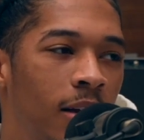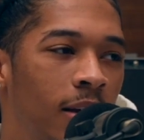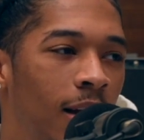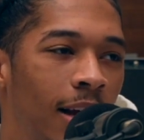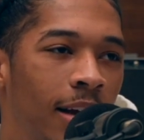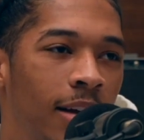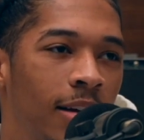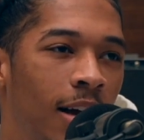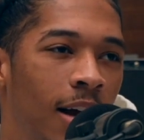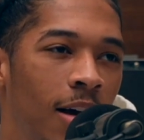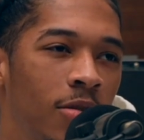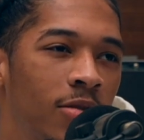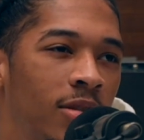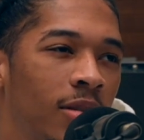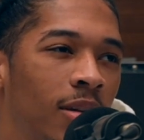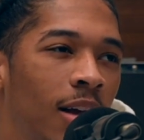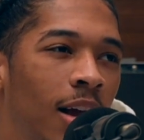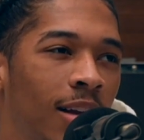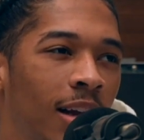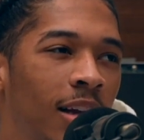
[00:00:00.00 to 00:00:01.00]
Like I
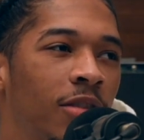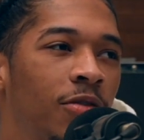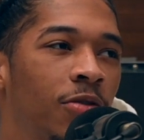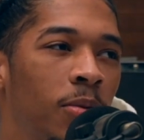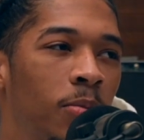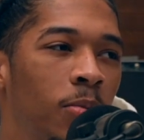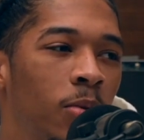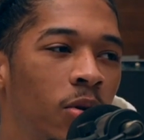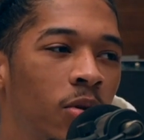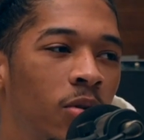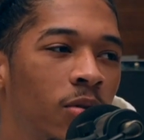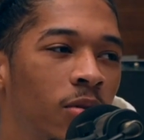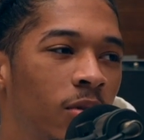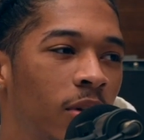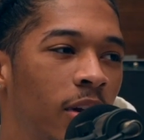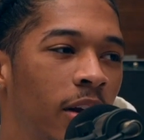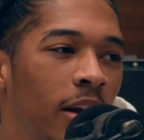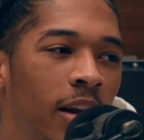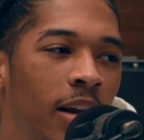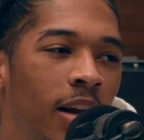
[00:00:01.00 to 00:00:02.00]
was I liked football,
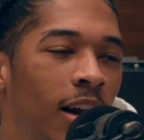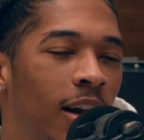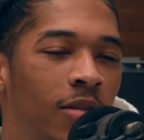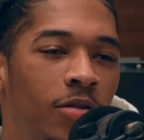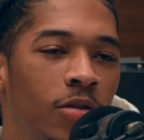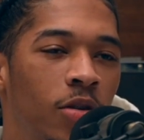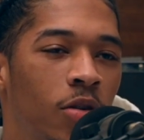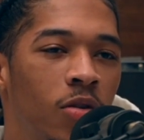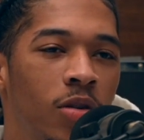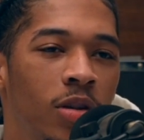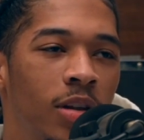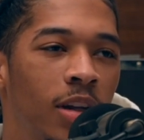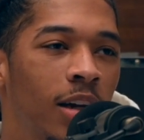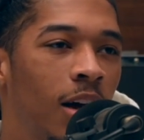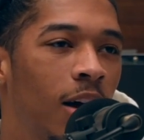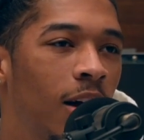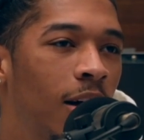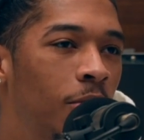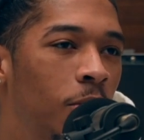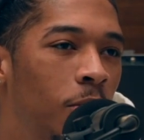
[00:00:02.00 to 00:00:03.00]
and that was the only thing
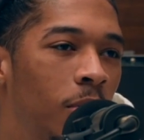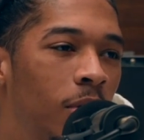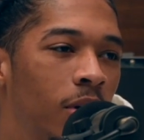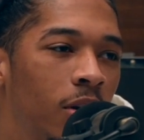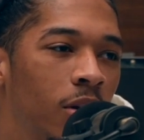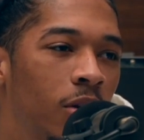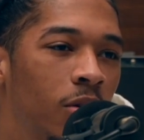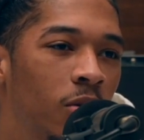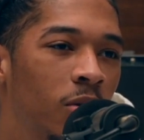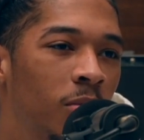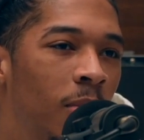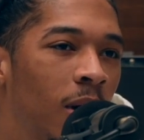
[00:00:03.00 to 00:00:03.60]
I ever wanted to do.